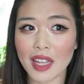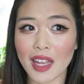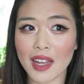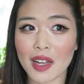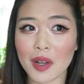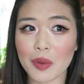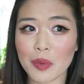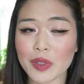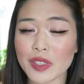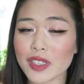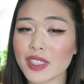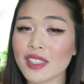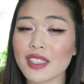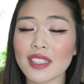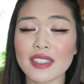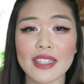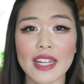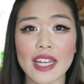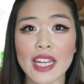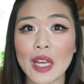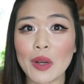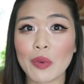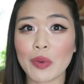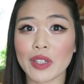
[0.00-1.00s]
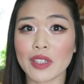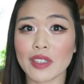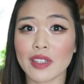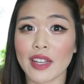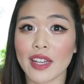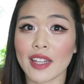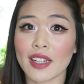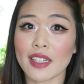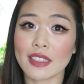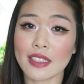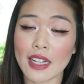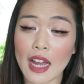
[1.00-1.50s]
We're just gonna take it one
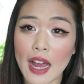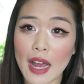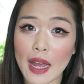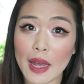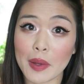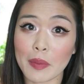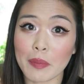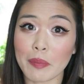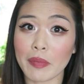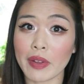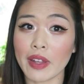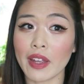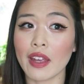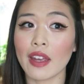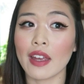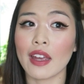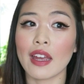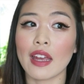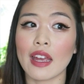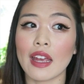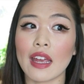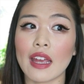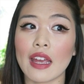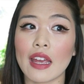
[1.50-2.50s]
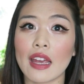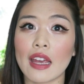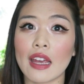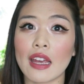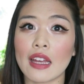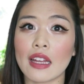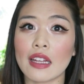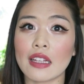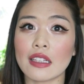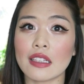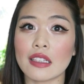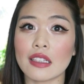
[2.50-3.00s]
day at a time
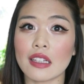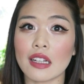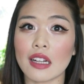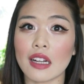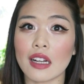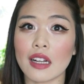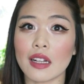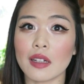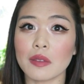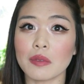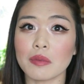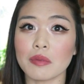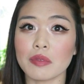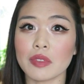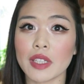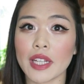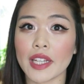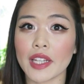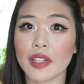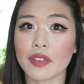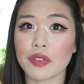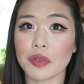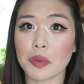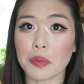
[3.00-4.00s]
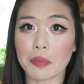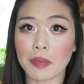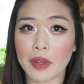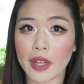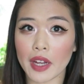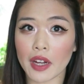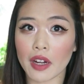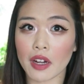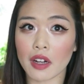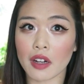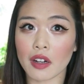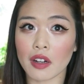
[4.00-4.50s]
and take it from
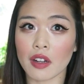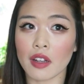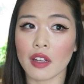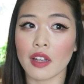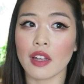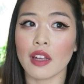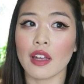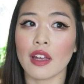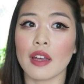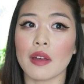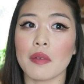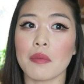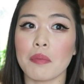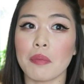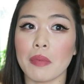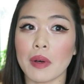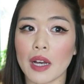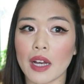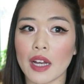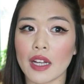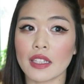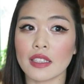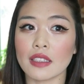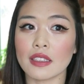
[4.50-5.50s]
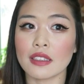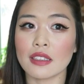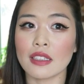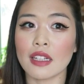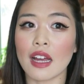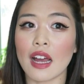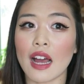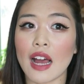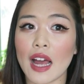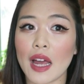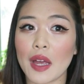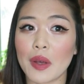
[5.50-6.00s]
there. But
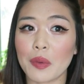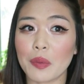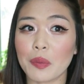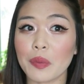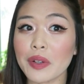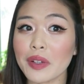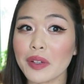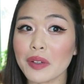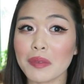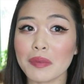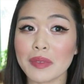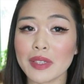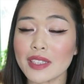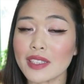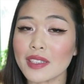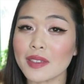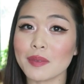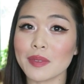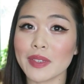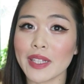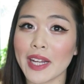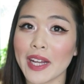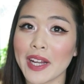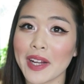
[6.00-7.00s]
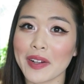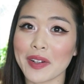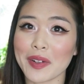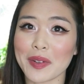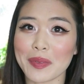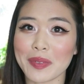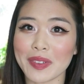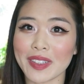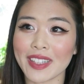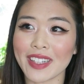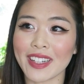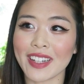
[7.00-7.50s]
I will miss him
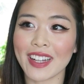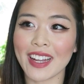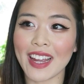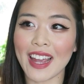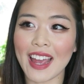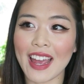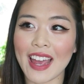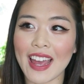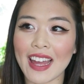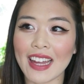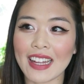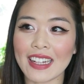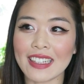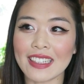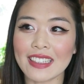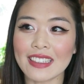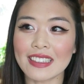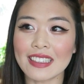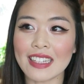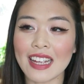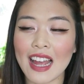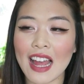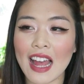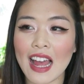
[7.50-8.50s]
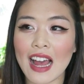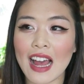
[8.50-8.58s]
terribly, and